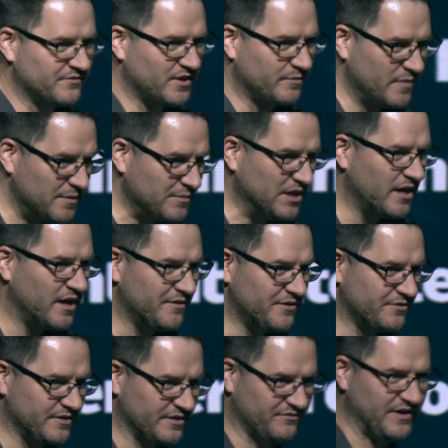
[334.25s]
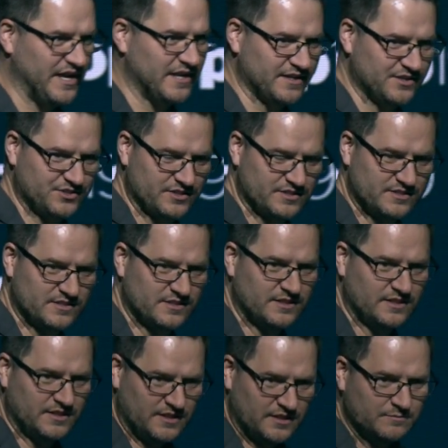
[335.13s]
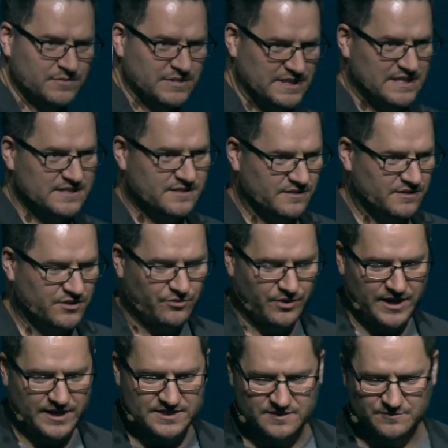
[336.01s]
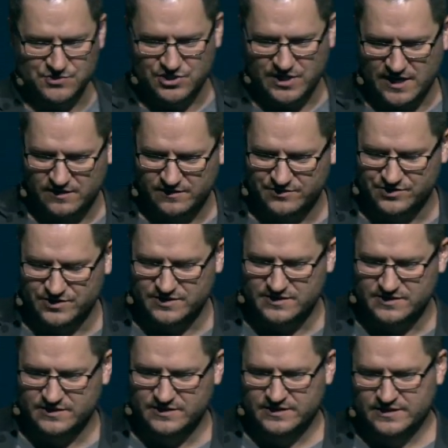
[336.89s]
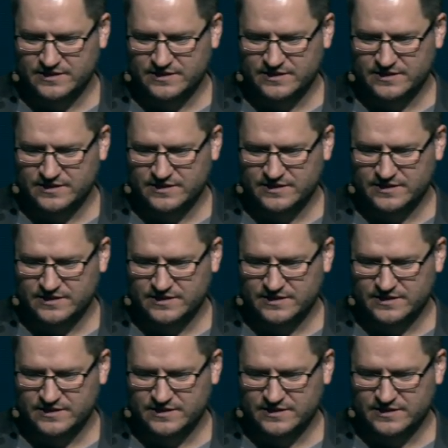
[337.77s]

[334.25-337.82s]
There may be other advantages, but that's going to create some challenges.